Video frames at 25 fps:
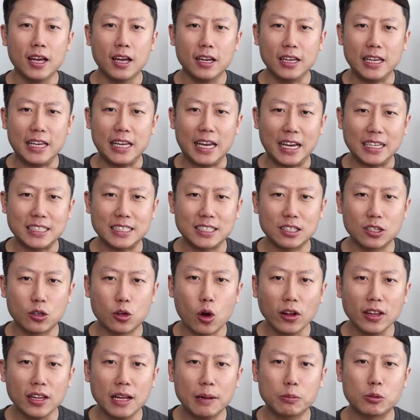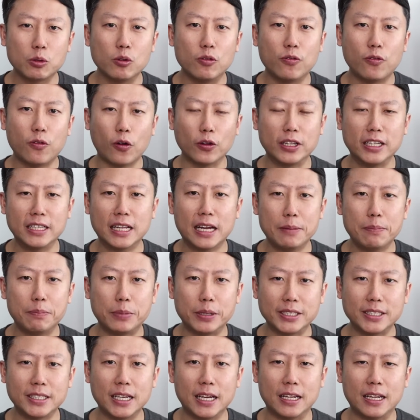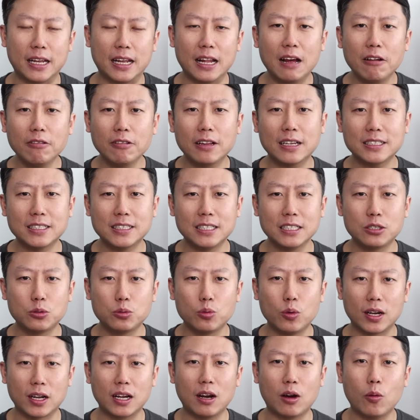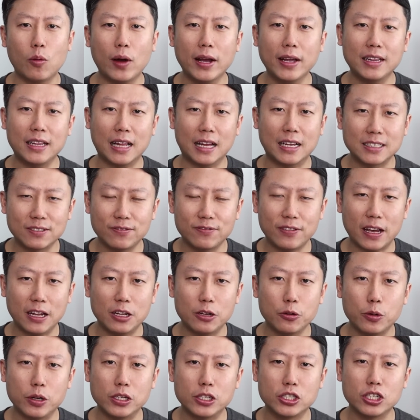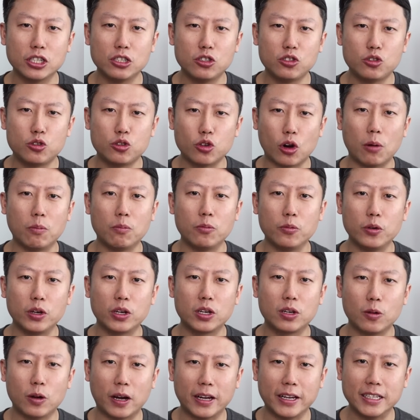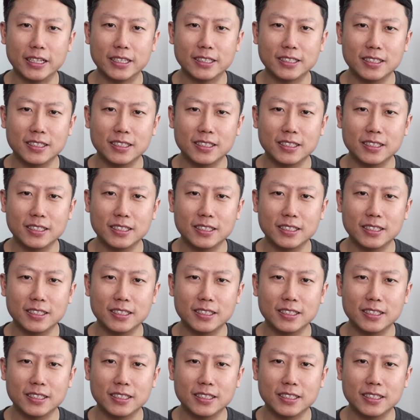It has gone up to 49%. And how does this work out? Why does valuation drop requires